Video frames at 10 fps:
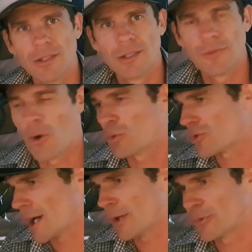if all
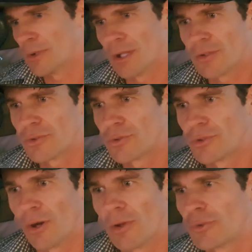drugs were like
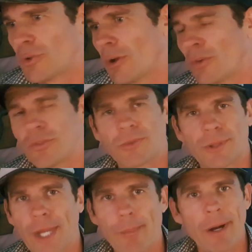dollar, two dollars,
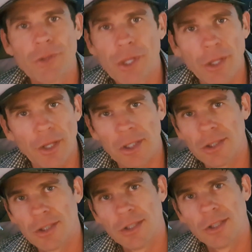ten bucks a kilo?
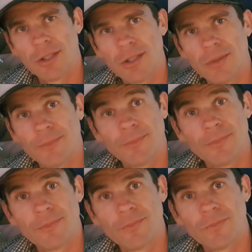
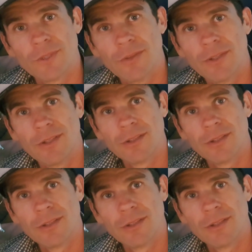You know what I mean?